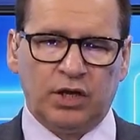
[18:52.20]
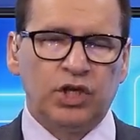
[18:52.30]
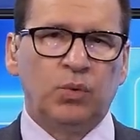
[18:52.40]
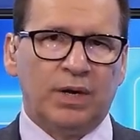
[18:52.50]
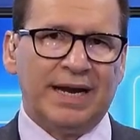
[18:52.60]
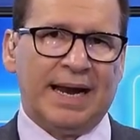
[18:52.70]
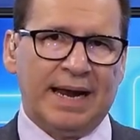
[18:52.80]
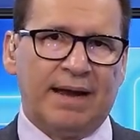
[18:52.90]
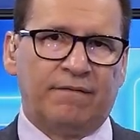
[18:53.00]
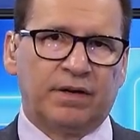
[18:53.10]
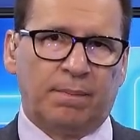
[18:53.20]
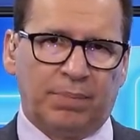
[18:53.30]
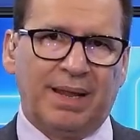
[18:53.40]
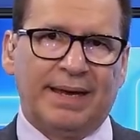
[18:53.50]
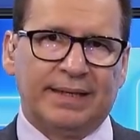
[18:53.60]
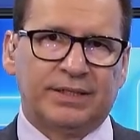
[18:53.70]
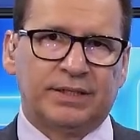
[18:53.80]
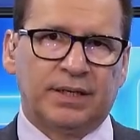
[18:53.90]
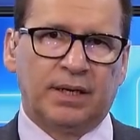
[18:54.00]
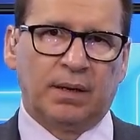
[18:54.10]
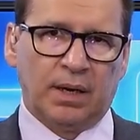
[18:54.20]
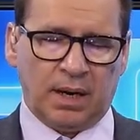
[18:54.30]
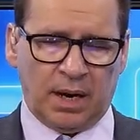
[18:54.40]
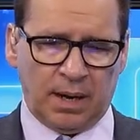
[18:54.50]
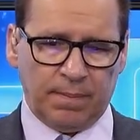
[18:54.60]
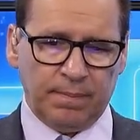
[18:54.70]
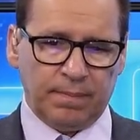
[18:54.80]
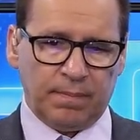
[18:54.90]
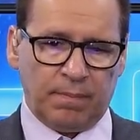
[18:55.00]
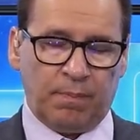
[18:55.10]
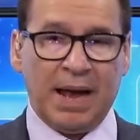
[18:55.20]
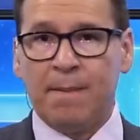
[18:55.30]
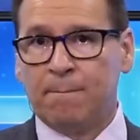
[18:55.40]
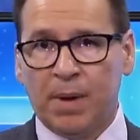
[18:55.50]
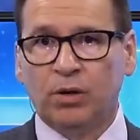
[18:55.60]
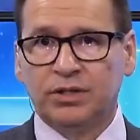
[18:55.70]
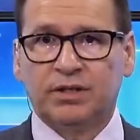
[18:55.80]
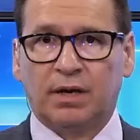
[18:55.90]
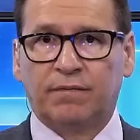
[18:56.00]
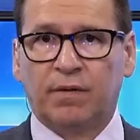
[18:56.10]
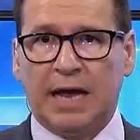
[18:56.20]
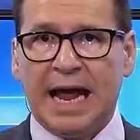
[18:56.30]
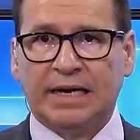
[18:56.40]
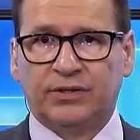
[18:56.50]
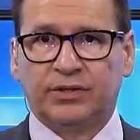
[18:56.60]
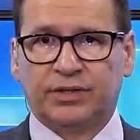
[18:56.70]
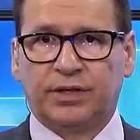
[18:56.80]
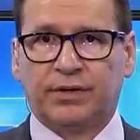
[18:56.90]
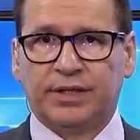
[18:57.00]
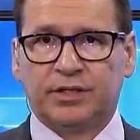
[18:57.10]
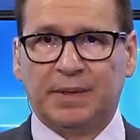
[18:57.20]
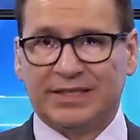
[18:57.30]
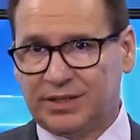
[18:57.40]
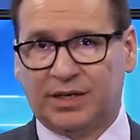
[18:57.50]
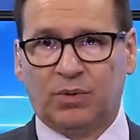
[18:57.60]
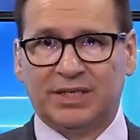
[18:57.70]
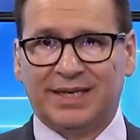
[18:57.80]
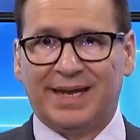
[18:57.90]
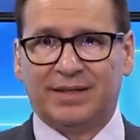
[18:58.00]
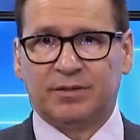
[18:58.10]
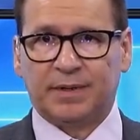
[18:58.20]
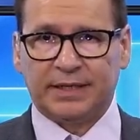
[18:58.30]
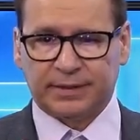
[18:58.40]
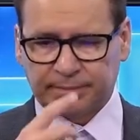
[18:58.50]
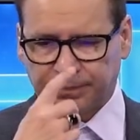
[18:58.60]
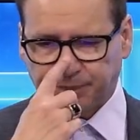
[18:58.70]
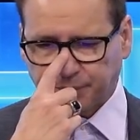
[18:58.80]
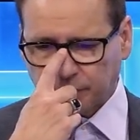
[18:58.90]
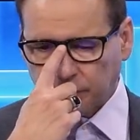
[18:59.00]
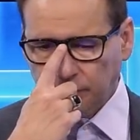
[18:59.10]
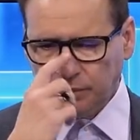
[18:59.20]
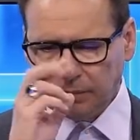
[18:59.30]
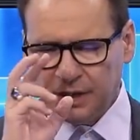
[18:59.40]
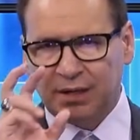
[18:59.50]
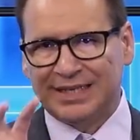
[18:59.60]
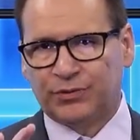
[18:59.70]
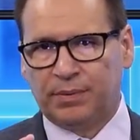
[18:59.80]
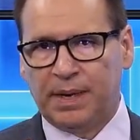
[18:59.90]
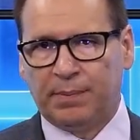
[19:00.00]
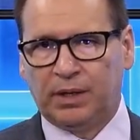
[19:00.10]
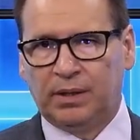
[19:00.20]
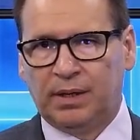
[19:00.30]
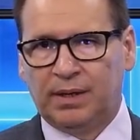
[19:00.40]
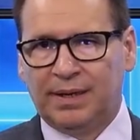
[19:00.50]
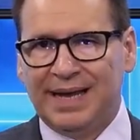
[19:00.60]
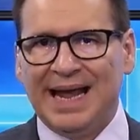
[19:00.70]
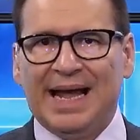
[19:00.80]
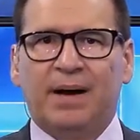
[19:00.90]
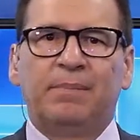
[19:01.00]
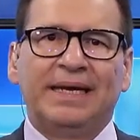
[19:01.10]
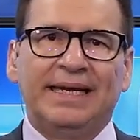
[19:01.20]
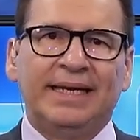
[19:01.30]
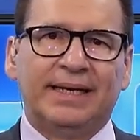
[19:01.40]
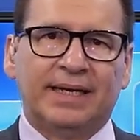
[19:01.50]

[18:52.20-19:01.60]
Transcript: you would have compliance by most of the actors that are in the space, because they want to stay in the space. Let's remember how many